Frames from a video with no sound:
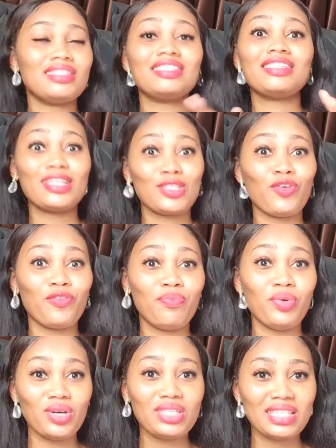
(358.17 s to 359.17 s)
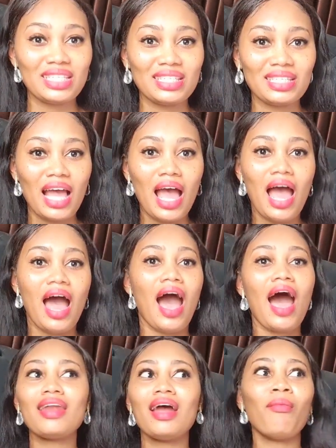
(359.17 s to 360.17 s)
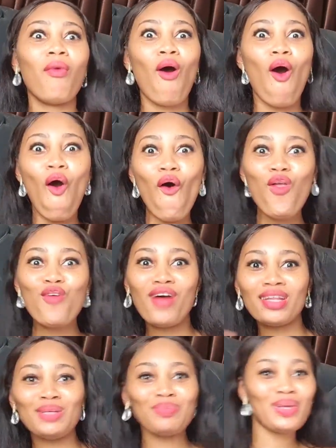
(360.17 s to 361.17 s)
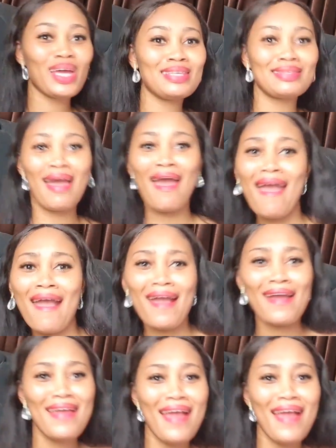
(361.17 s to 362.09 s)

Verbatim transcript: set of persons and I'm all over the place. Hey,